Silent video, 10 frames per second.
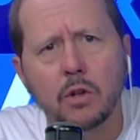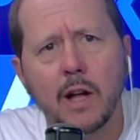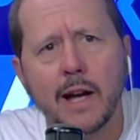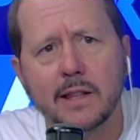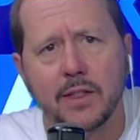Do you
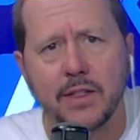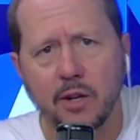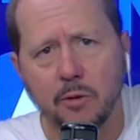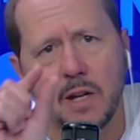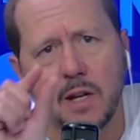like the
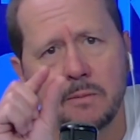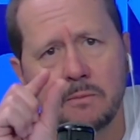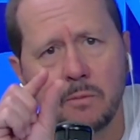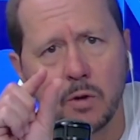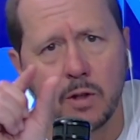thinner
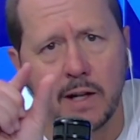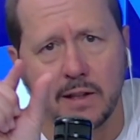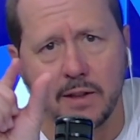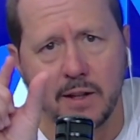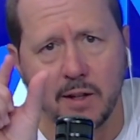beam or do you
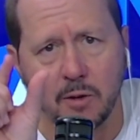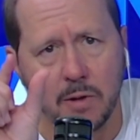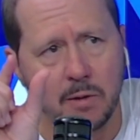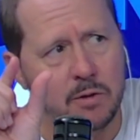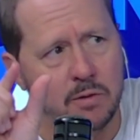like the thicker
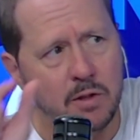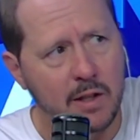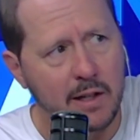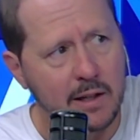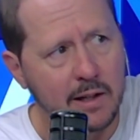beam? Which one do you like?